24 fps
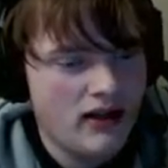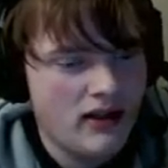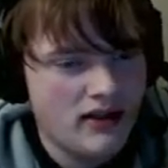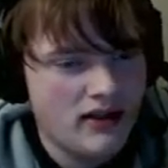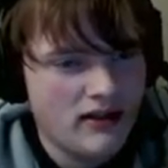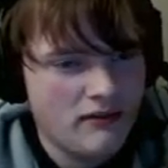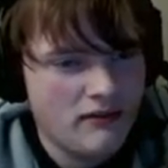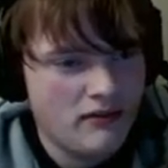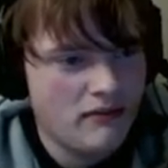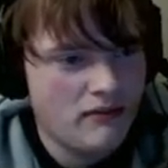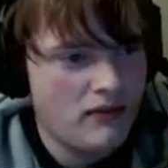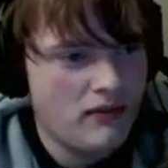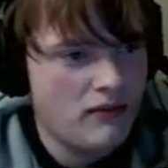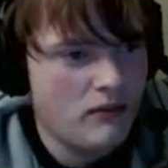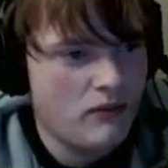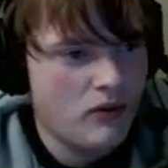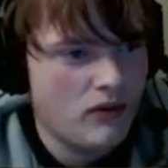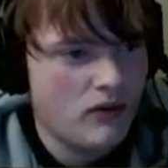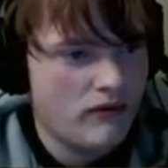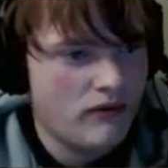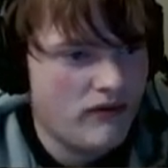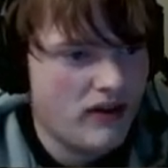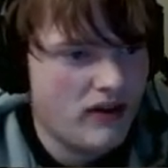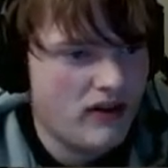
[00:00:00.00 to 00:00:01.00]
Seemed to me
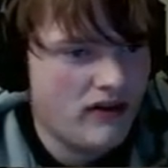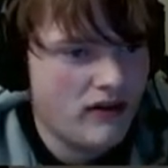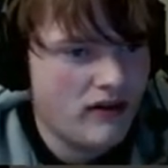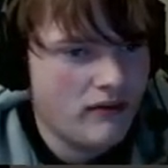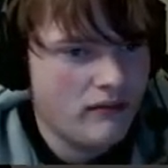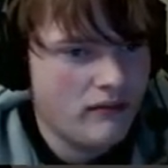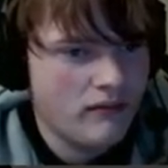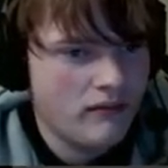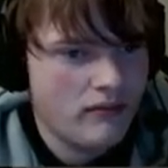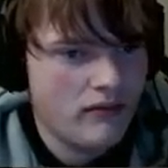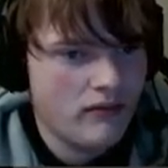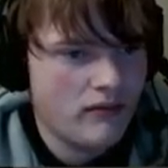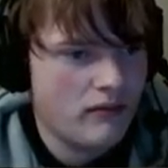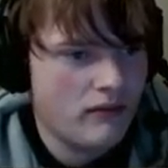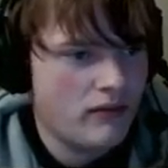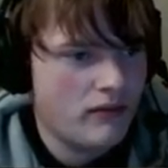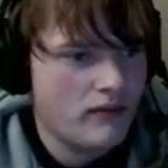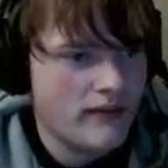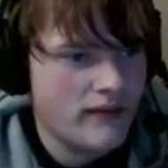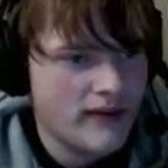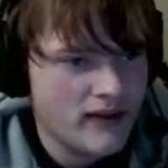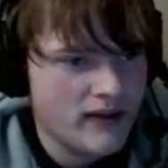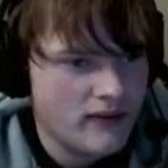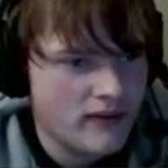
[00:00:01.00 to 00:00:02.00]
more a victim, but
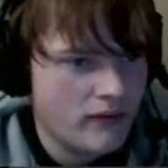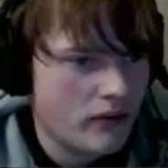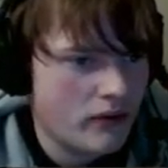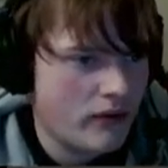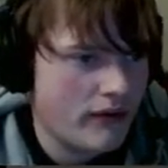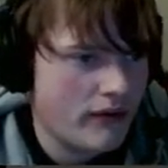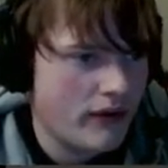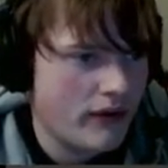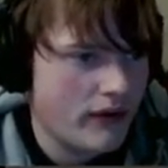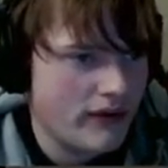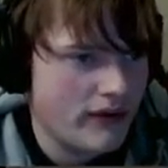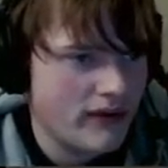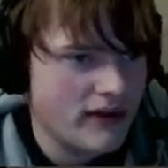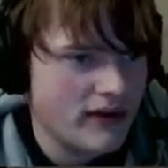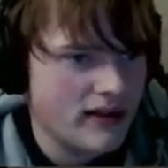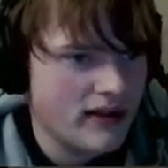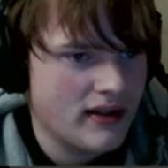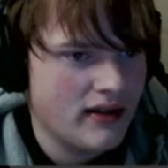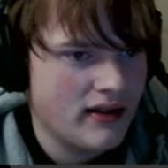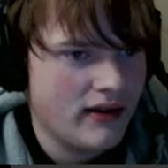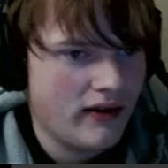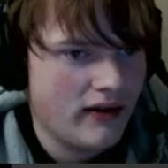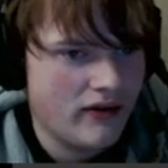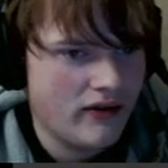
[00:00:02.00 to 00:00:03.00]
what was his role in all
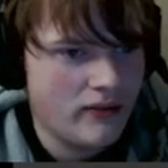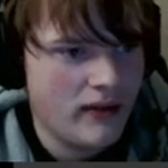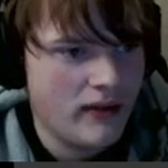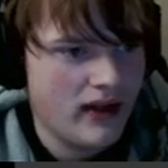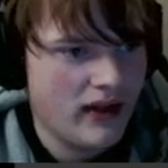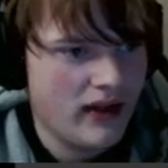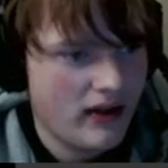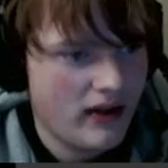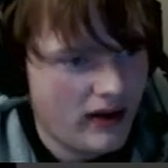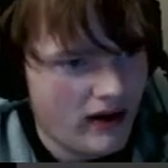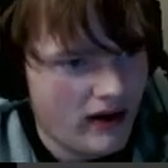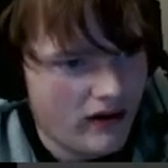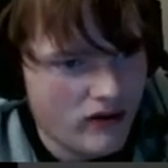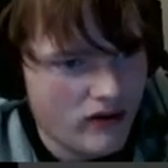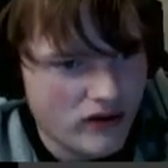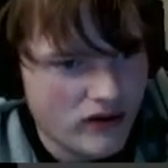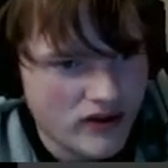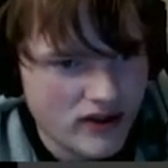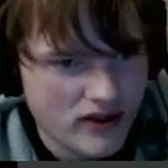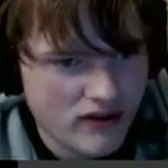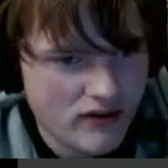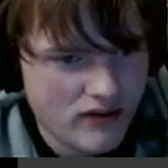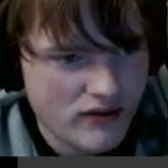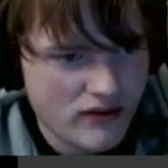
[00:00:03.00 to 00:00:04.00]
this? After making it out of
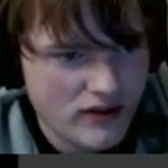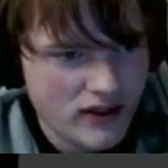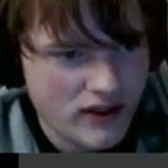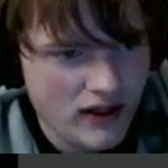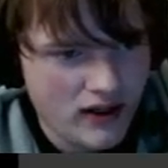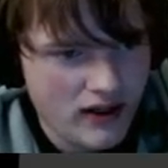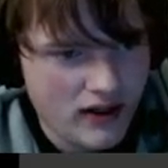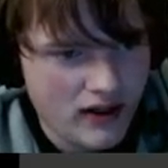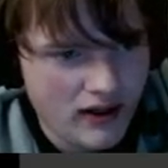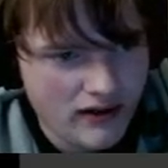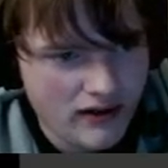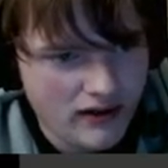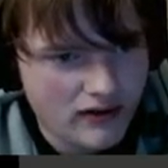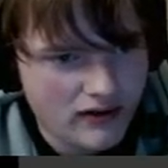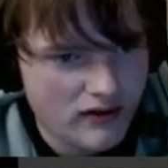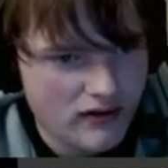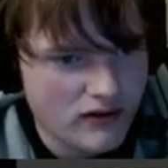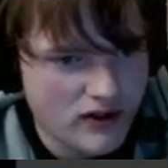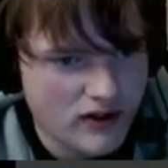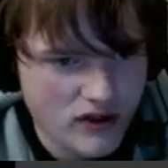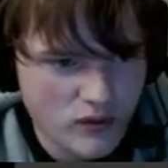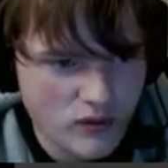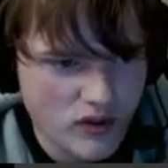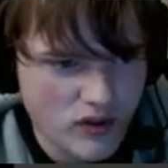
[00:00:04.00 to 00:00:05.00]
those tunnels, I thought
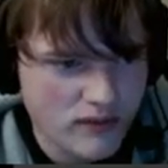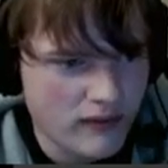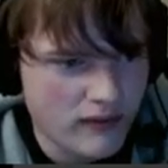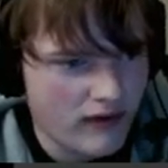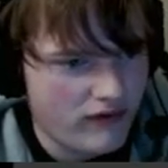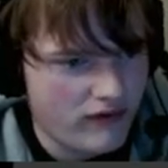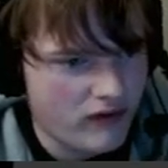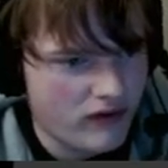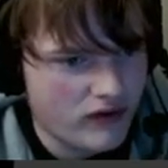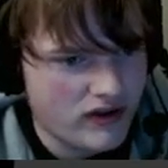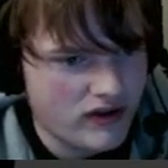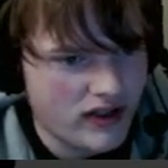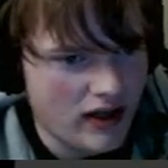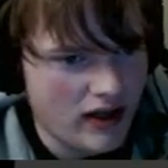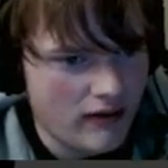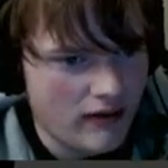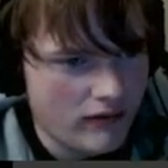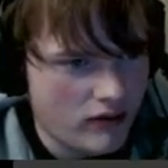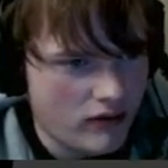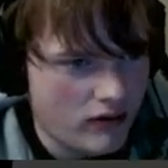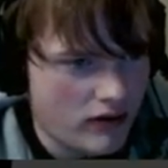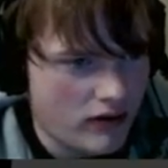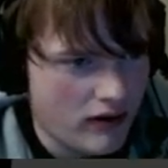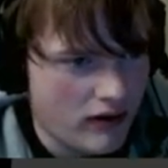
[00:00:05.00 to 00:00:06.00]
those sewers might feel
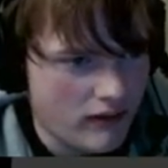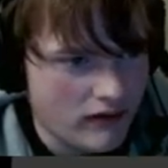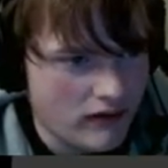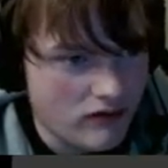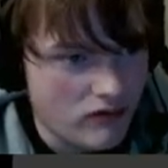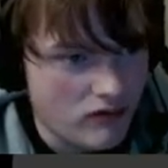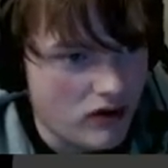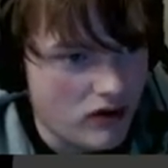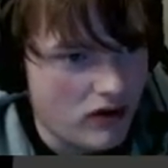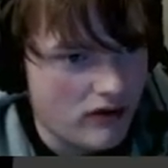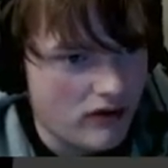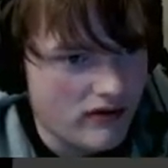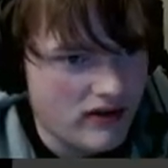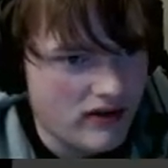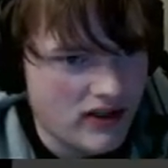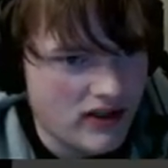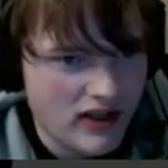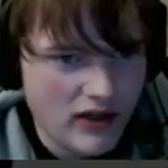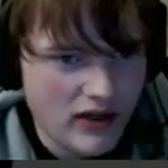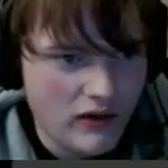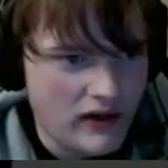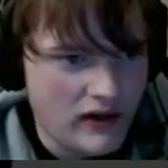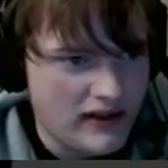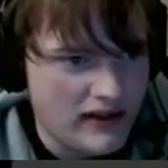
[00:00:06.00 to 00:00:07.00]
safer. I was wrong. The
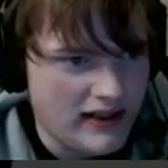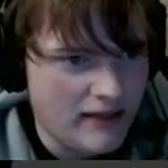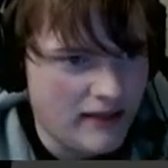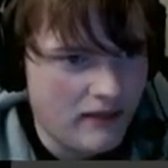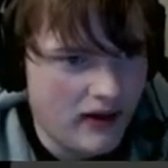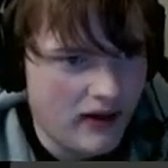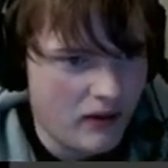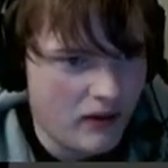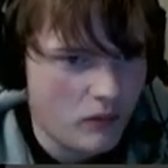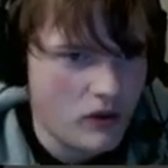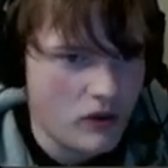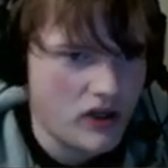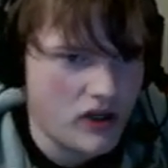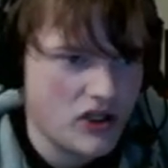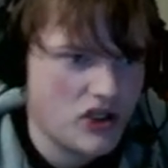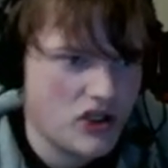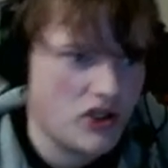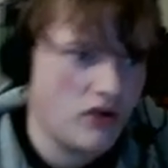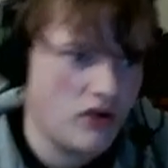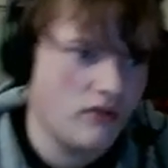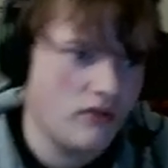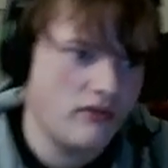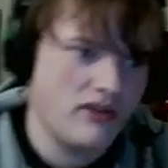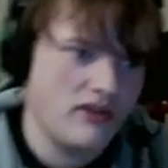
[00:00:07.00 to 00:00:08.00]
security tape I had watched
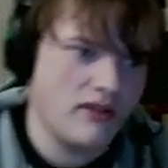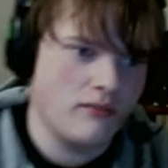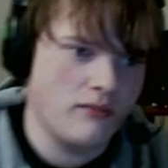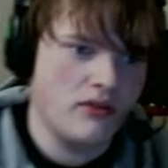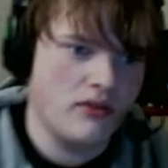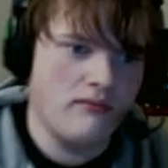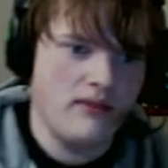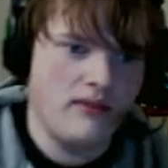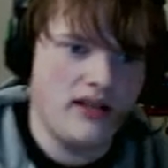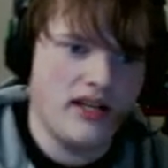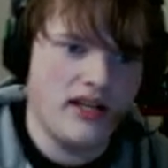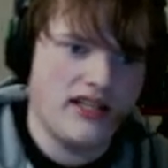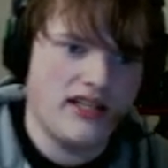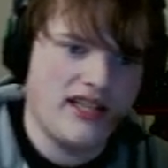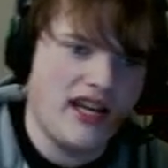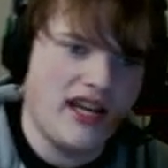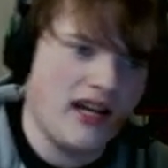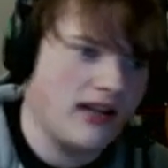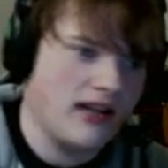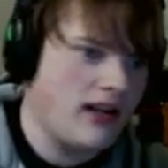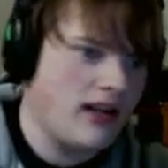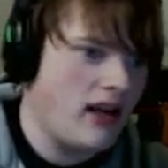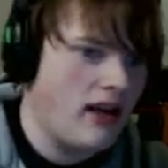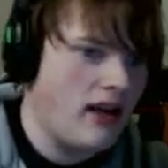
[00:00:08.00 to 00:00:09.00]
showed someone being
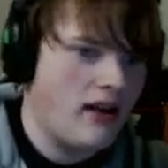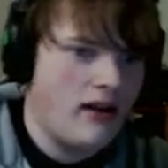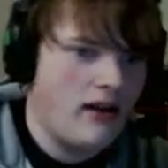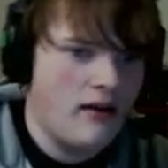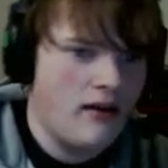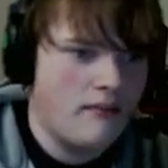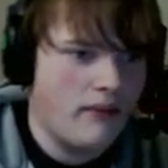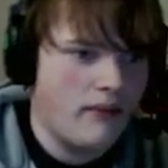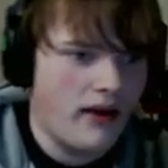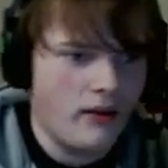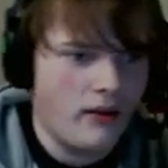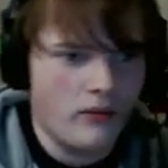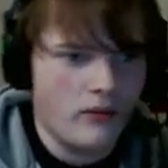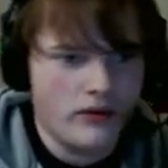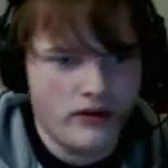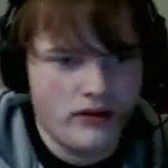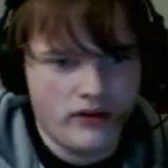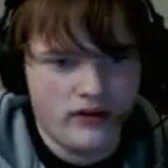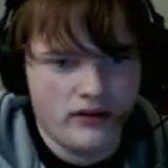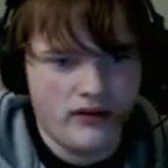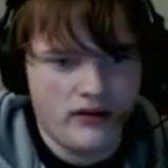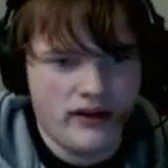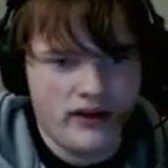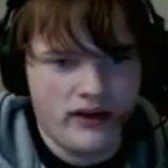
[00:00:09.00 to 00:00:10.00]
attacked by what
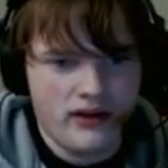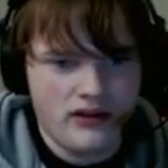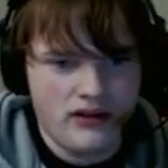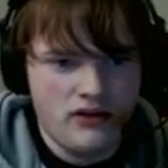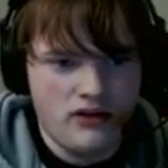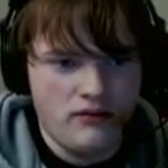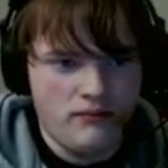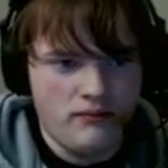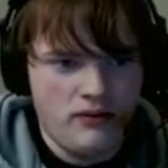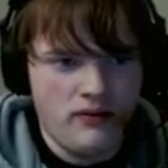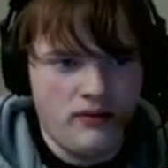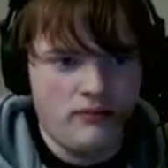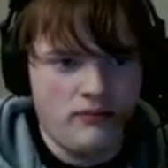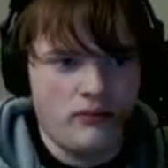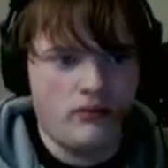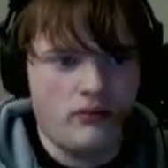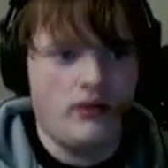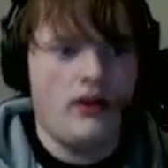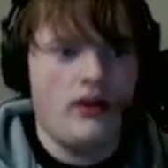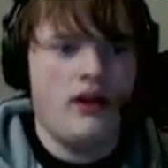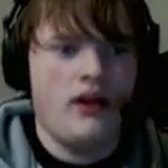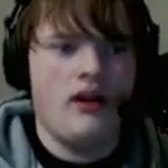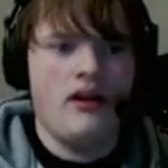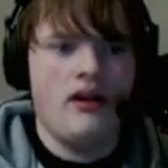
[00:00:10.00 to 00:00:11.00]
looked like 2
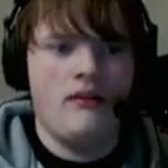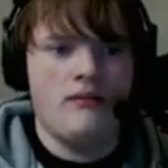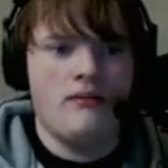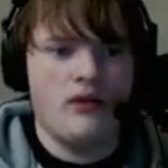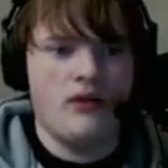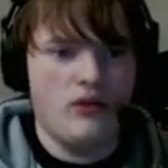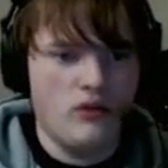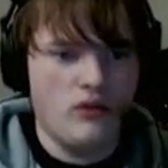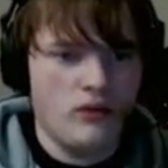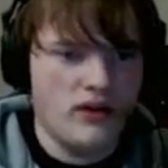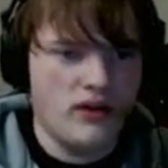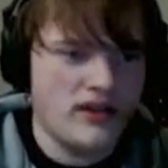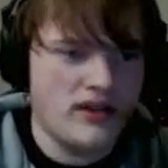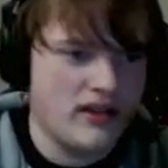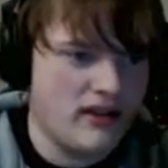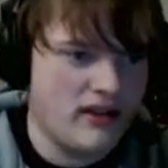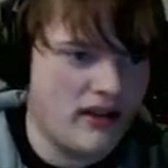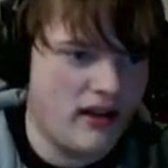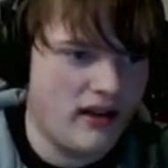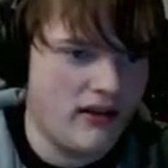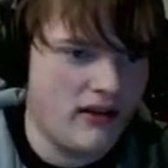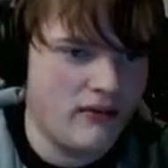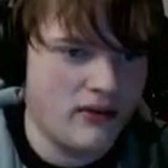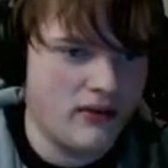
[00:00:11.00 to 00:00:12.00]
people. But who was
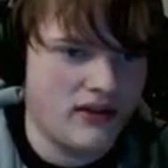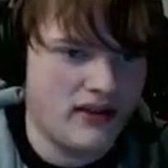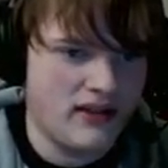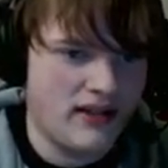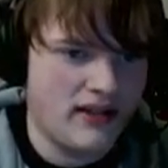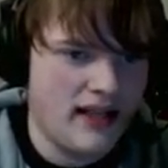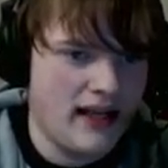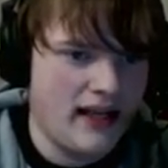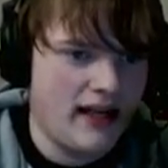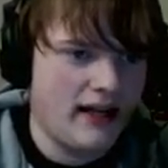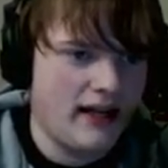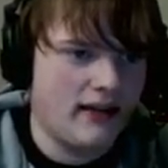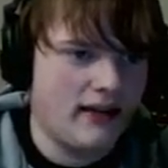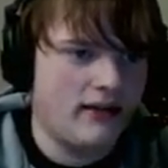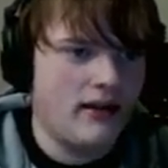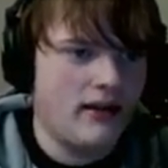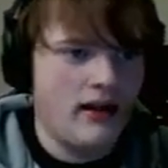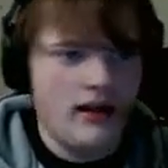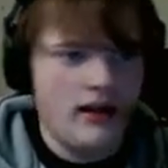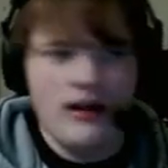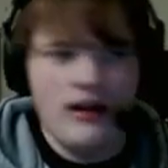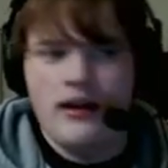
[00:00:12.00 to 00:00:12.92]
it that was attacked?